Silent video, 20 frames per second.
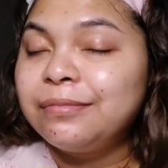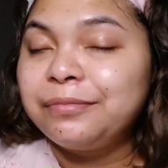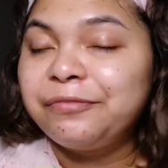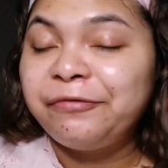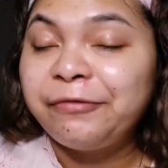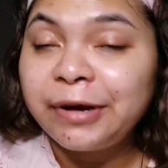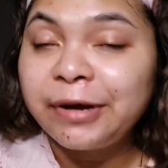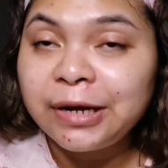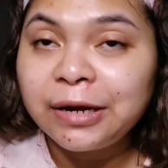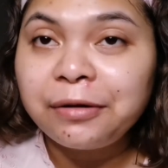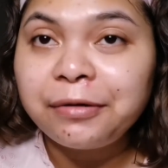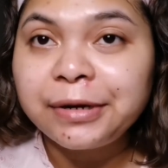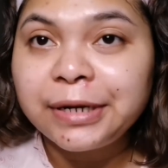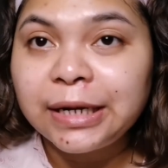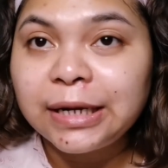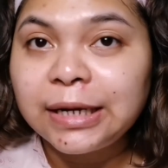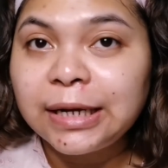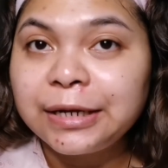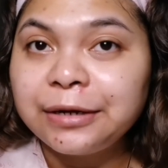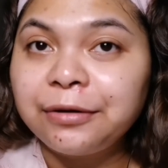Fan ako
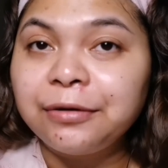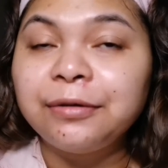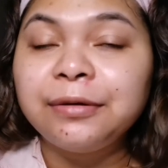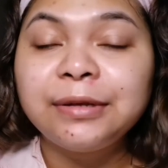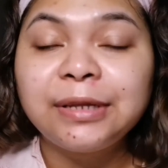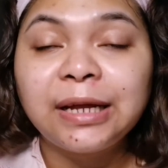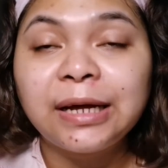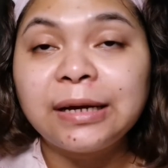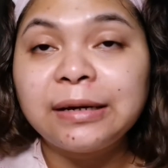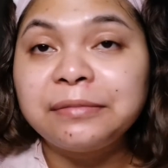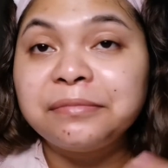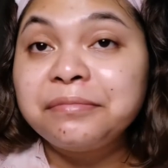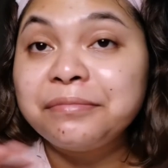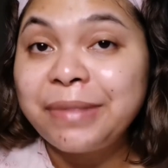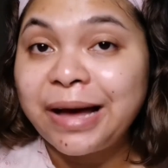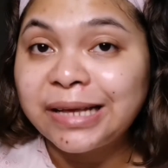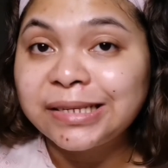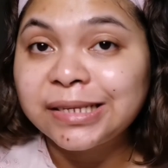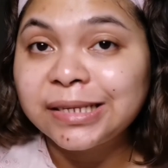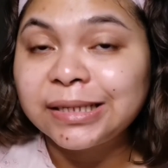ng ng
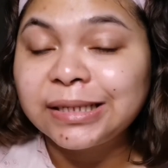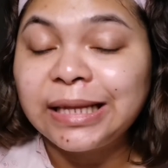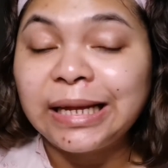mask